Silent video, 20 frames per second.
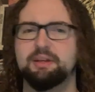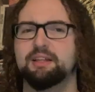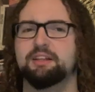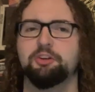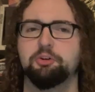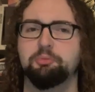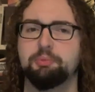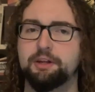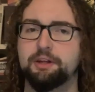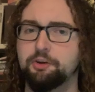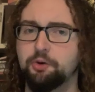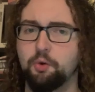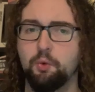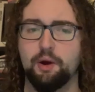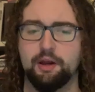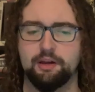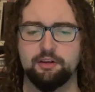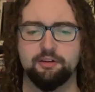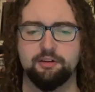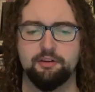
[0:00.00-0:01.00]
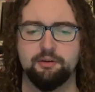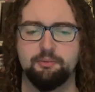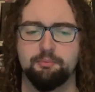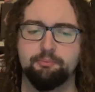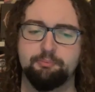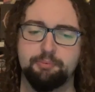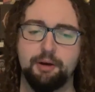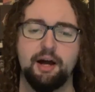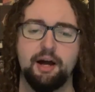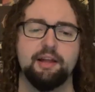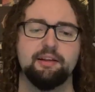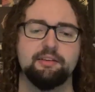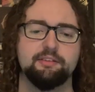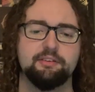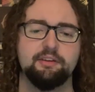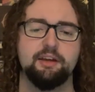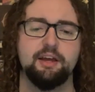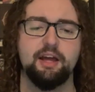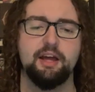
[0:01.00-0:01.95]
a little bit annoyed, but